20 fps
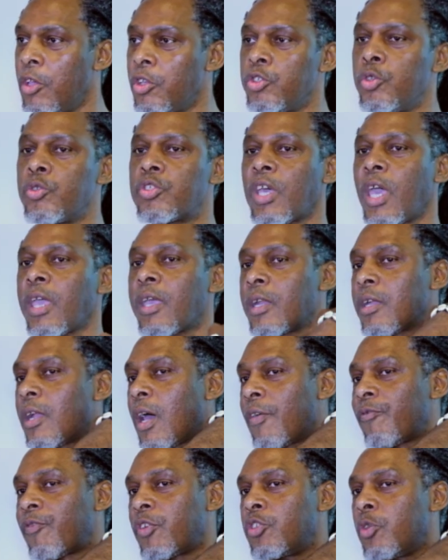You take a
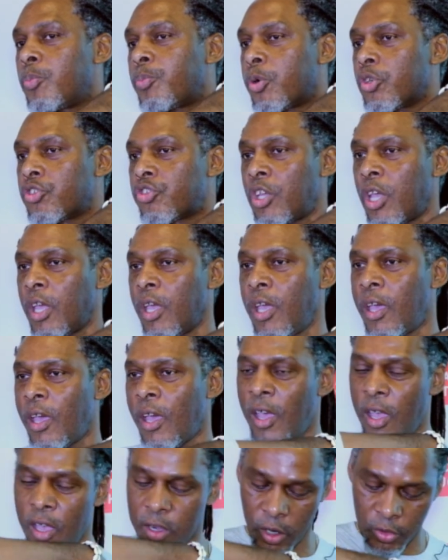knife and you push it
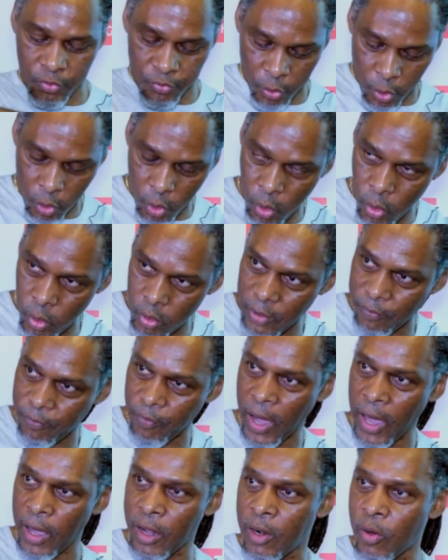here, goes through all the
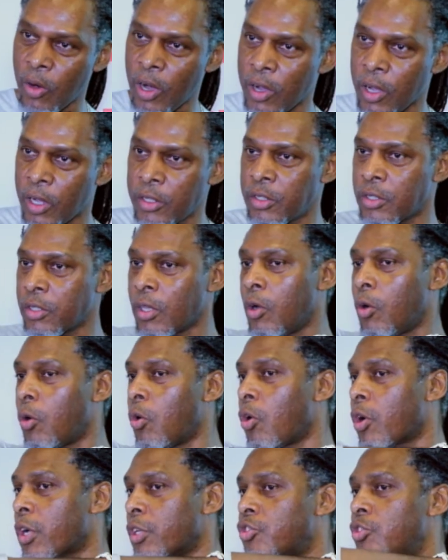vital organs,
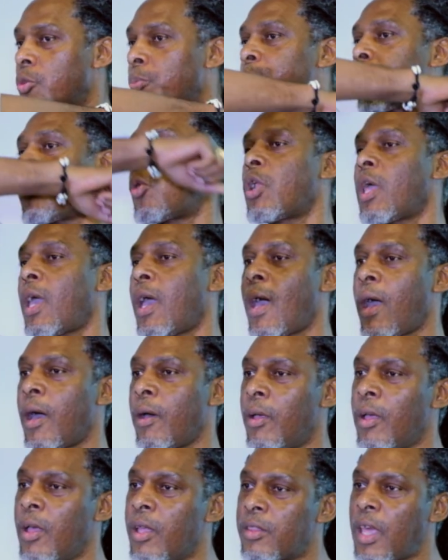organs, you pull it
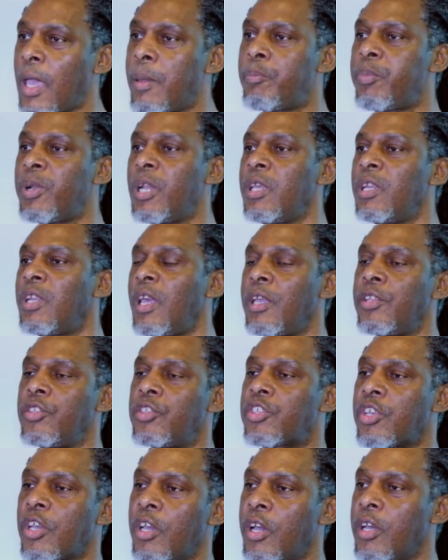out, they bleed
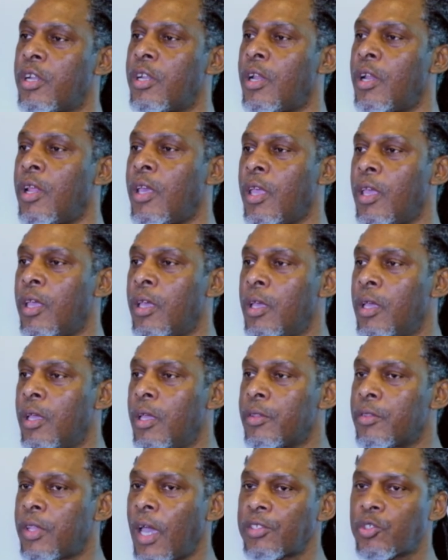internally.
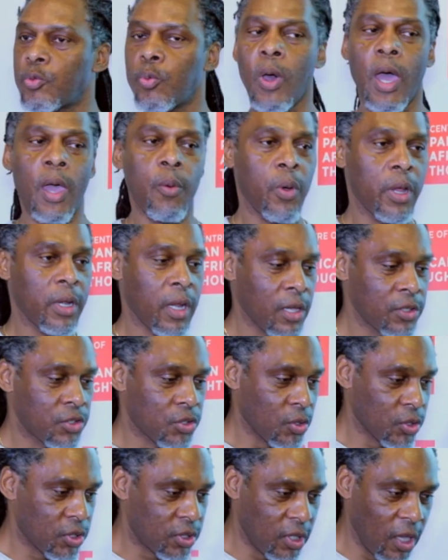That's why when they
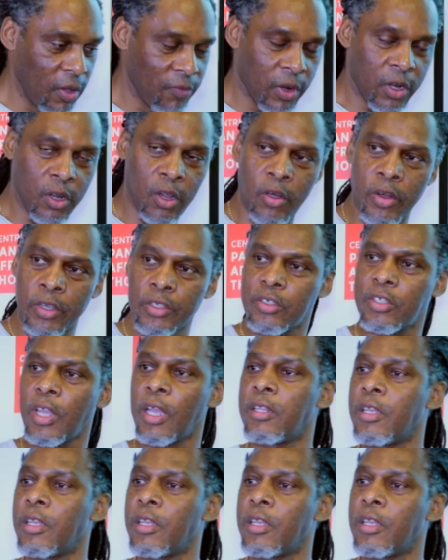saw Stephen Lawrence, they